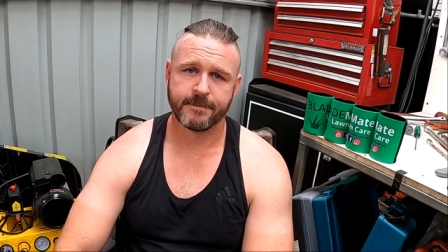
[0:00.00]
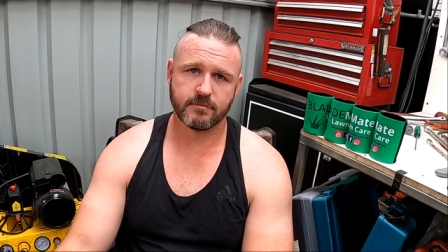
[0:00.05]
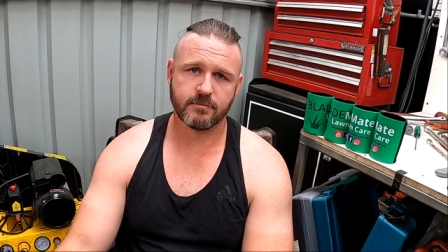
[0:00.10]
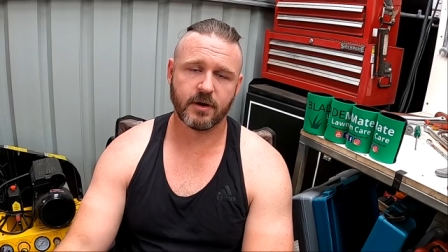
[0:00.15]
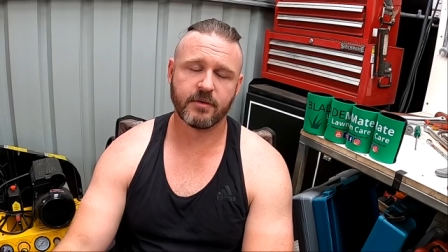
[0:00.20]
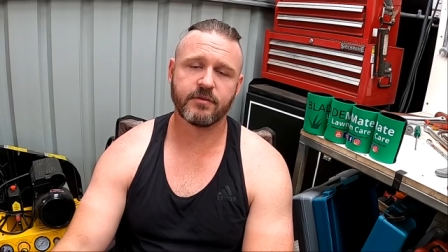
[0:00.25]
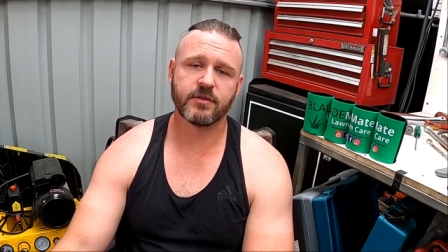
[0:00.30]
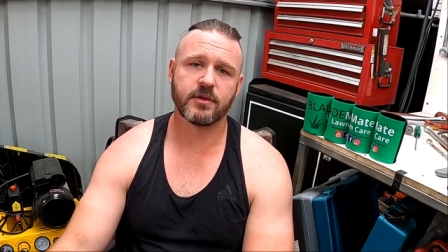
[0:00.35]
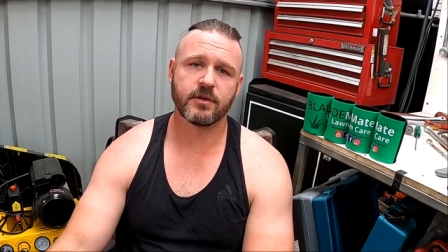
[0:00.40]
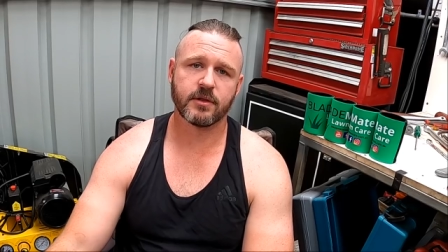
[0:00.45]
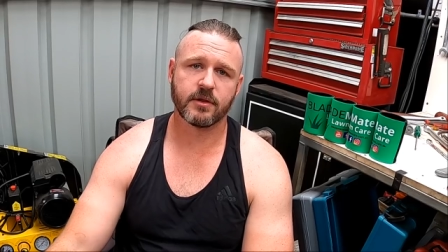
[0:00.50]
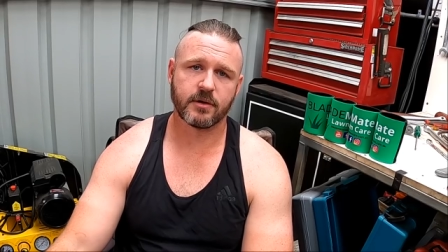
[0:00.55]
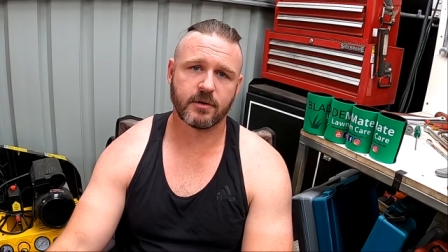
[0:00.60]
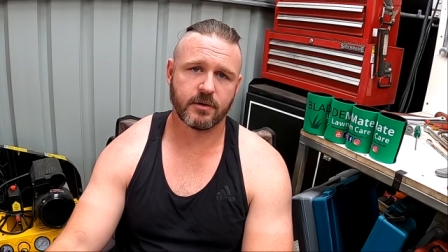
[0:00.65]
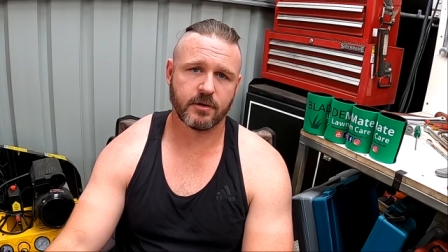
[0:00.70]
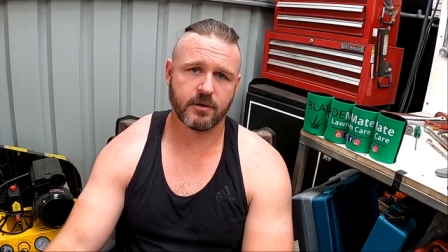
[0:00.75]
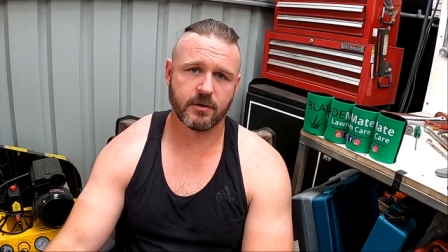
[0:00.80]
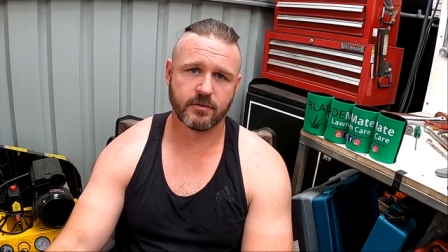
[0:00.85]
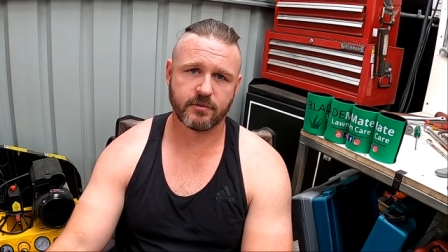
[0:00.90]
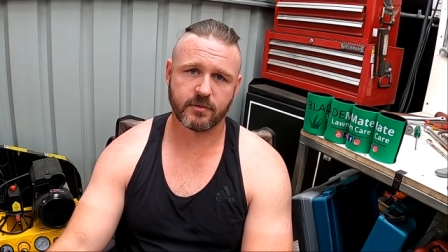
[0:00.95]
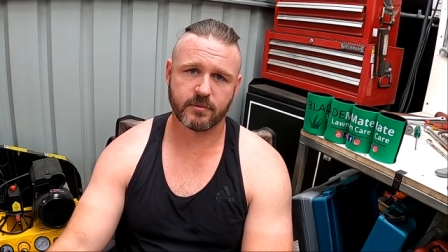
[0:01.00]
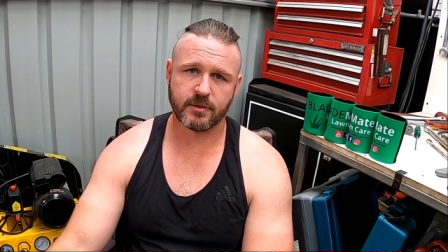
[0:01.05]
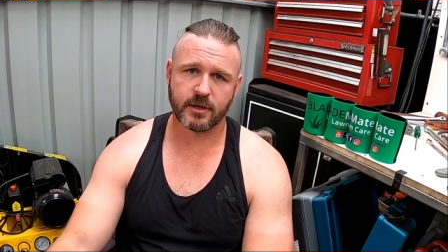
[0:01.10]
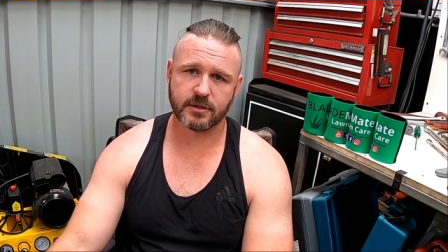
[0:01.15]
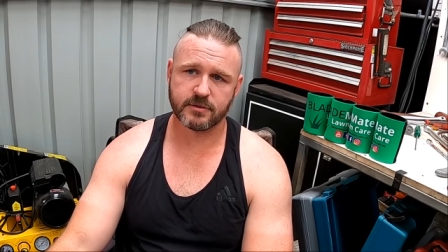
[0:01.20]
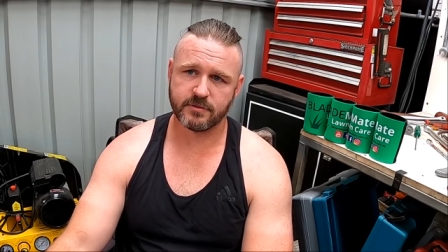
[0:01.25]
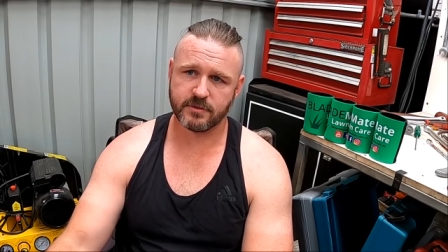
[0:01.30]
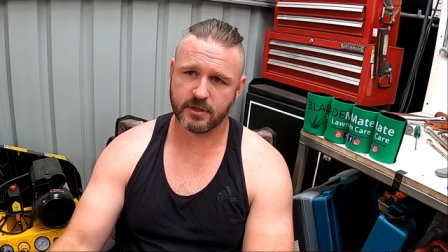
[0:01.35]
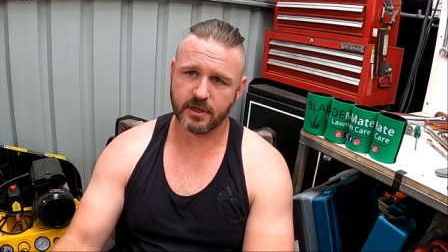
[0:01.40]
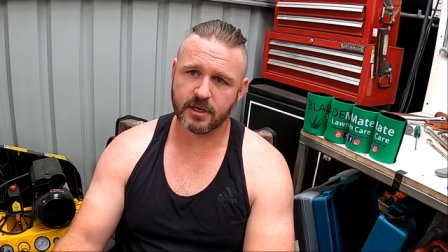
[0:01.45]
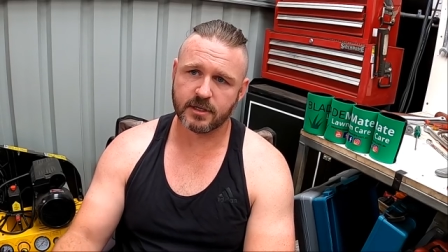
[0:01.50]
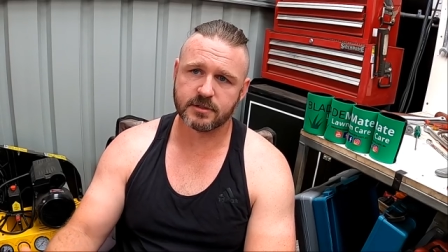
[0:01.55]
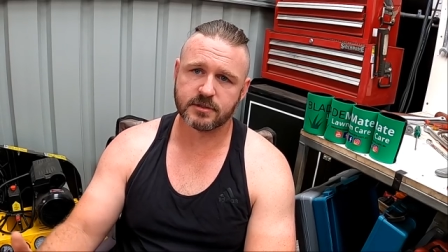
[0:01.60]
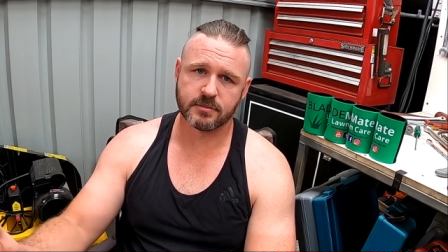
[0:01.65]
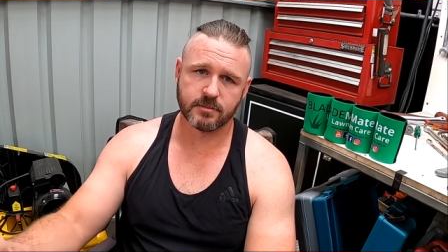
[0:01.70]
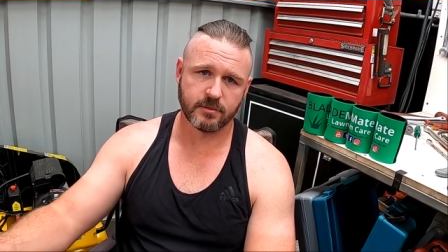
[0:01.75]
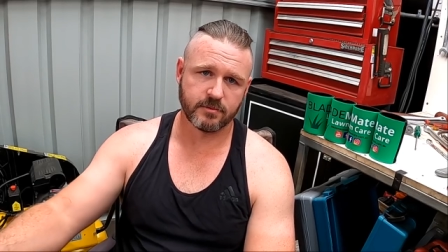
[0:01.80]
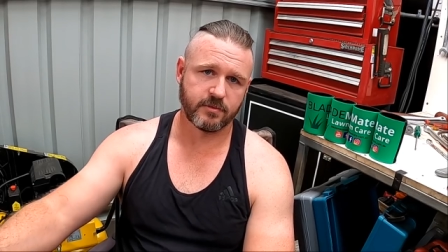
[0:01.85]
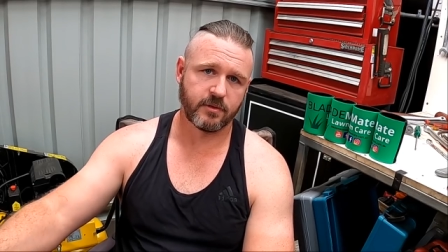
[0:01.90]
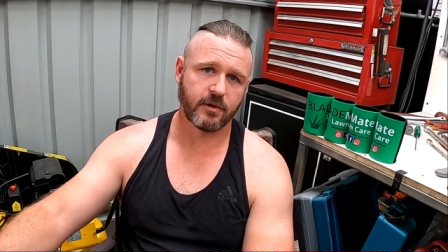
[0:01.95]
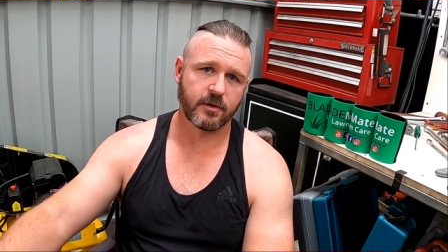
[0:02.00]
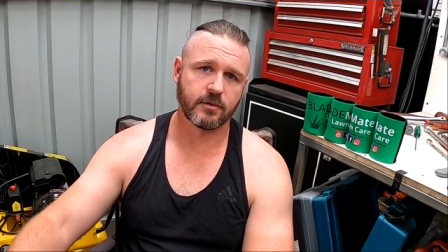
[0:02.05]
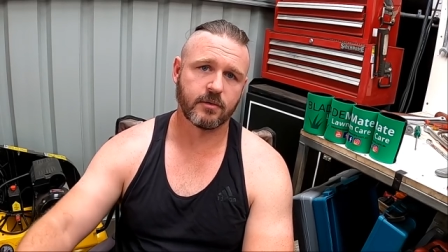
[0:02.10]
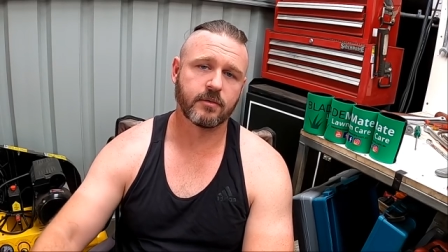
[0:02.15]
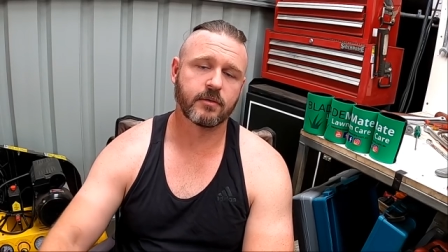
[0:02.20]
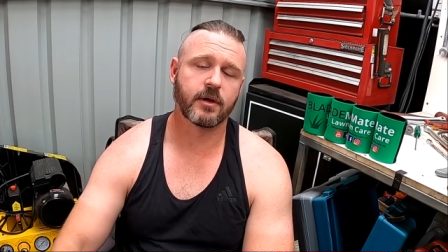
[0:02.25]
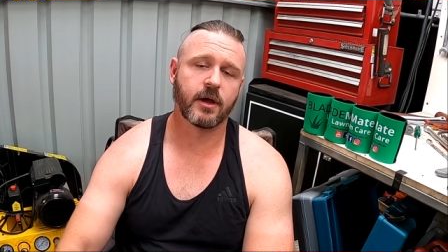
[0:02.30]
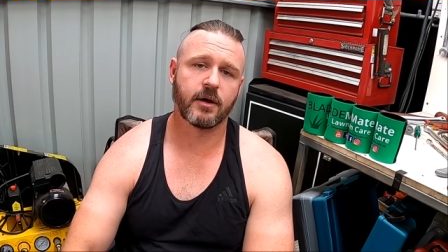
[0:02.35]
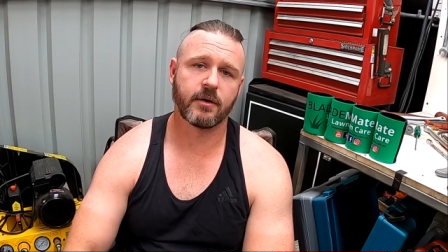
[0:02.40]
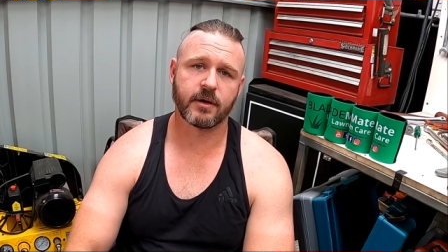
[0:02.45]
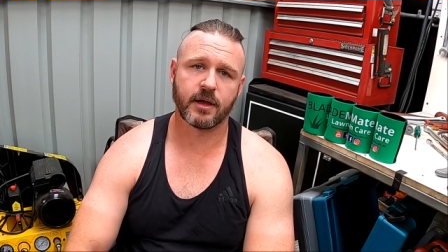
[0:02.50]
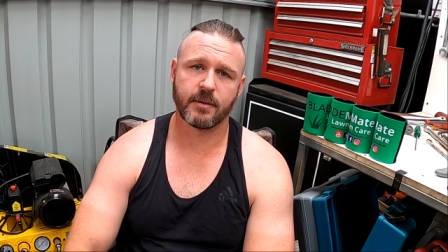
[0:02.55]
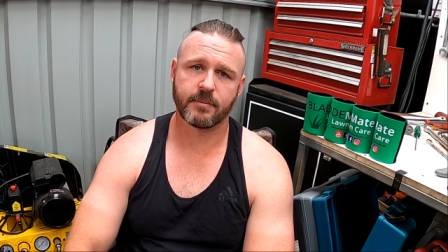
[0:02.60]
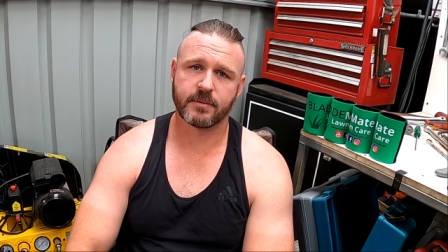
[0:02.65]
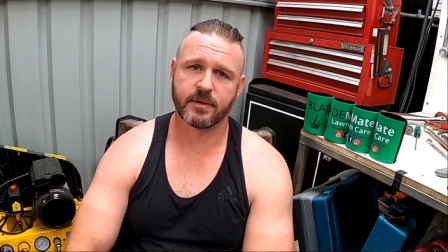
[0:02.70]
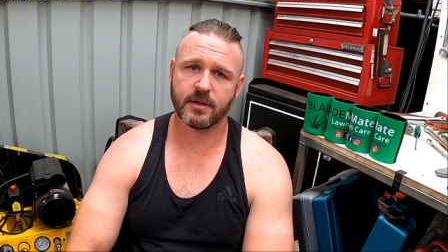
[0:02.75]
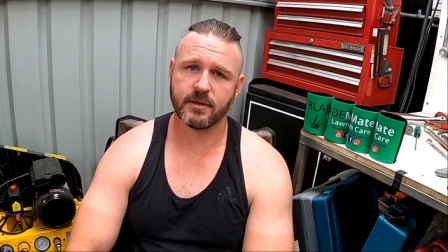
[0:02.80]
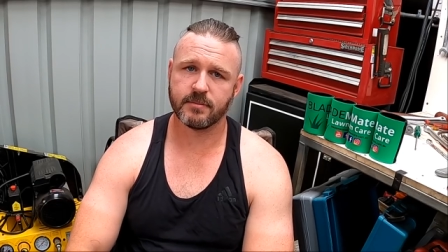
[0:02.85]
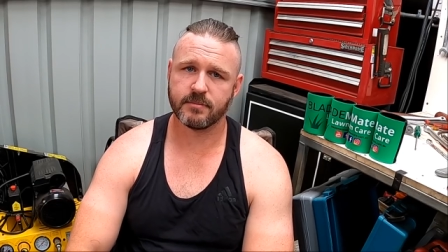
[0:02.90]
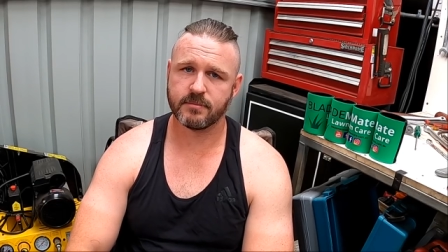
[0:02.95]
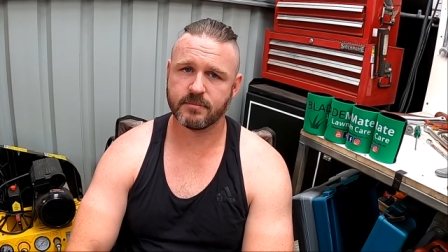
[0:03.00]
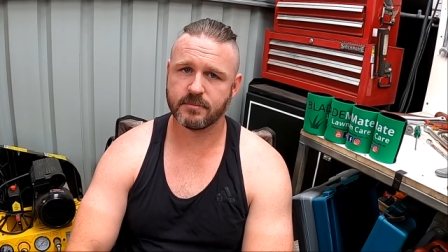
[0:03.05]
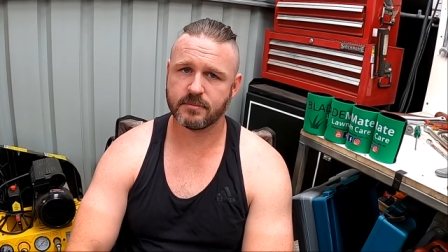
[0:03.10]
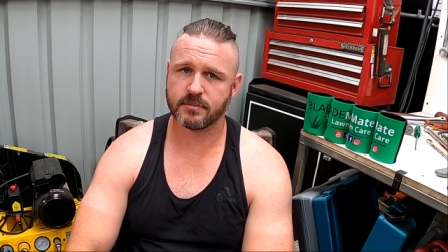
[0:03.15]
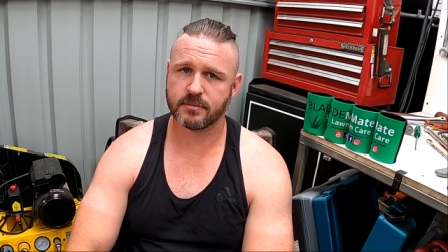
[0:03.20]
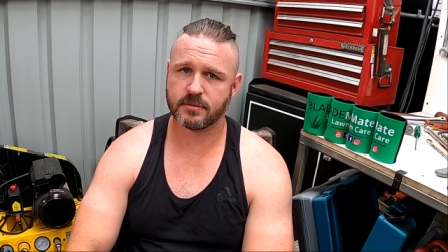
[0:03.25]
revenue that I earn from those videos to provide ongoing upkeep